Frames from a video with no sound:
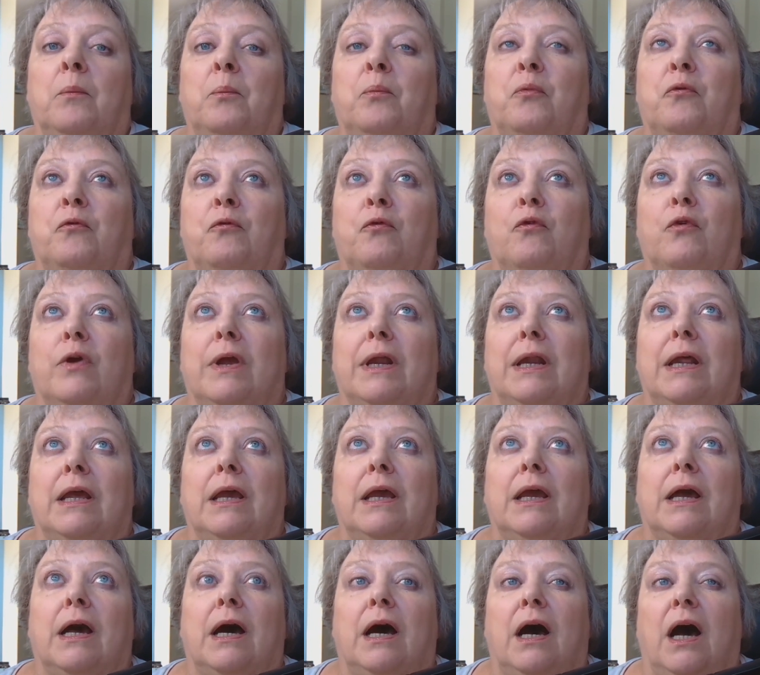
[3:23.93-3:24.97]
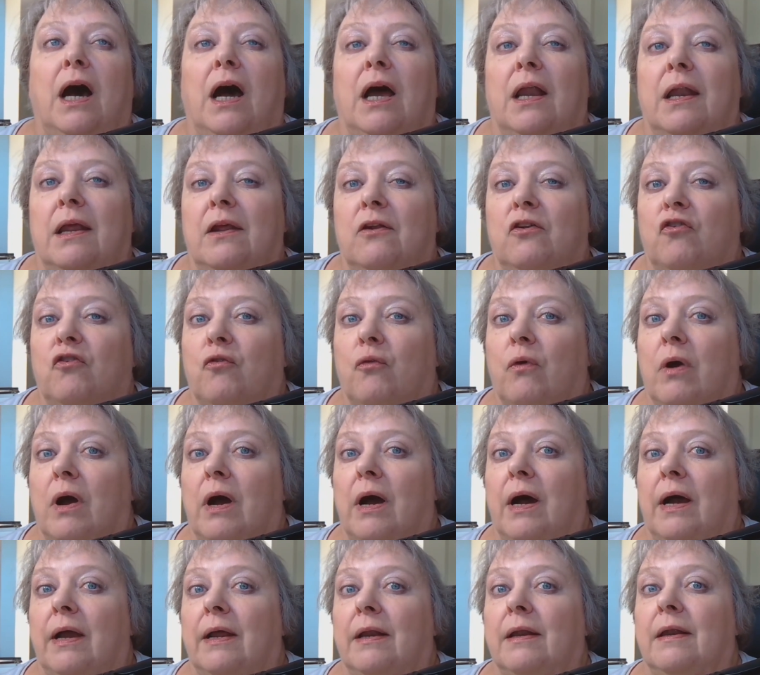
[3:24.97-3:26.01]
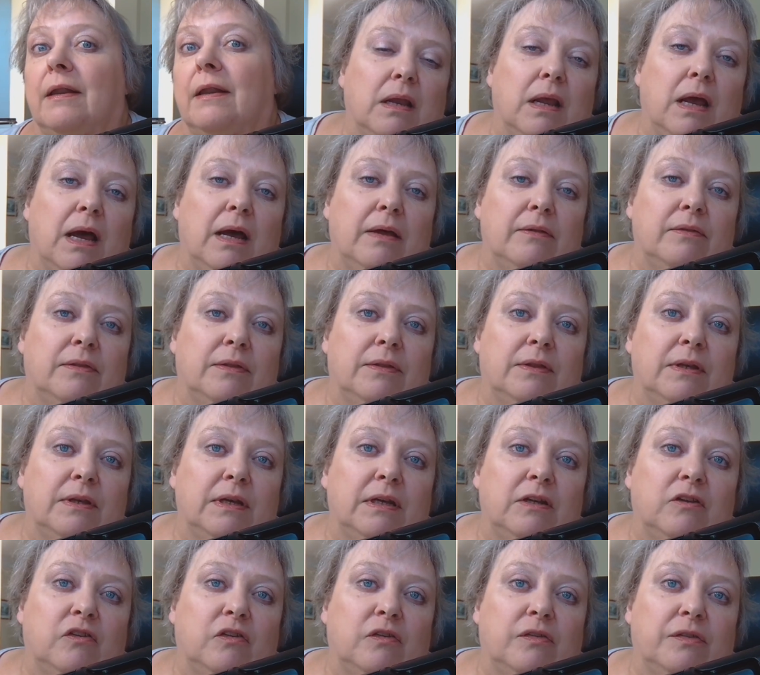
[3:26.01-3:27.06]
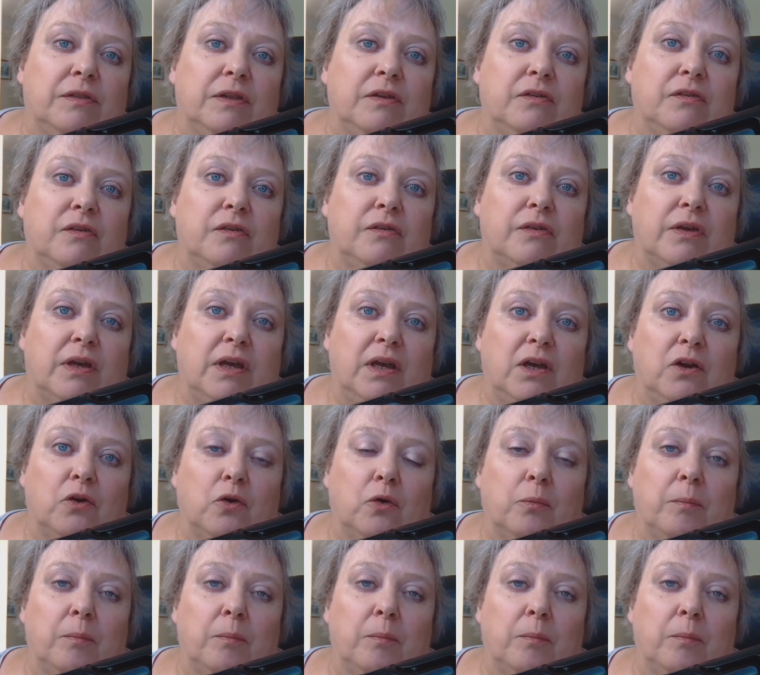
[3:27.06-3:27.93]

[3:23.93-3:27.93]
pretty cut and dried. This is a hit or